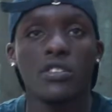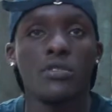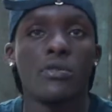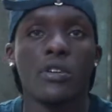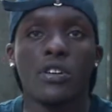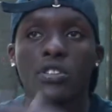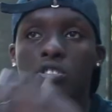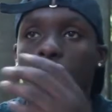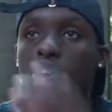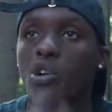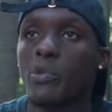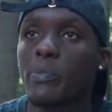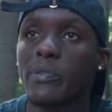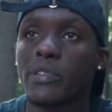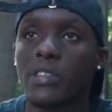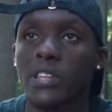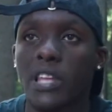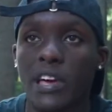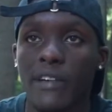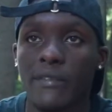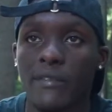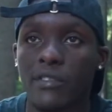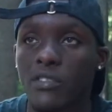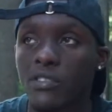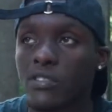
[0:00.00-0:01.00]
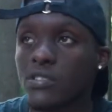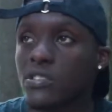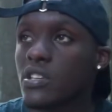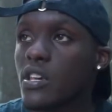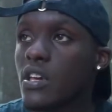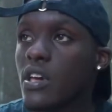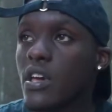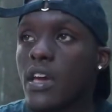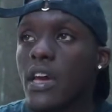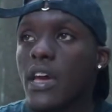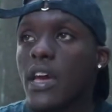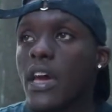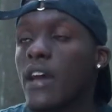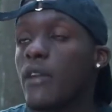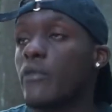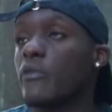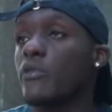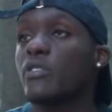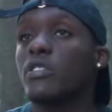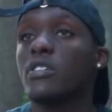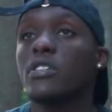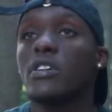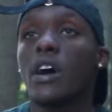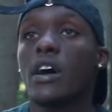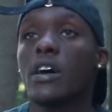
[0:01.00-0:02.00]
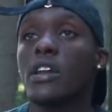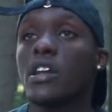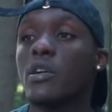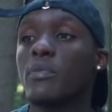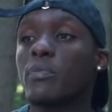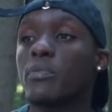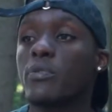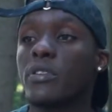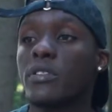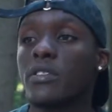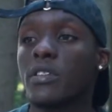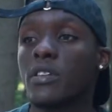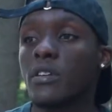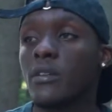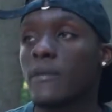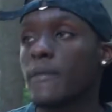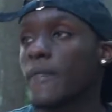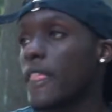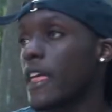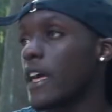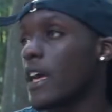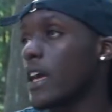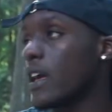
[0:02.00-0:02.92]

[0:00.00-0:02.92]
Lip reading: US Open levels, and really got up with it.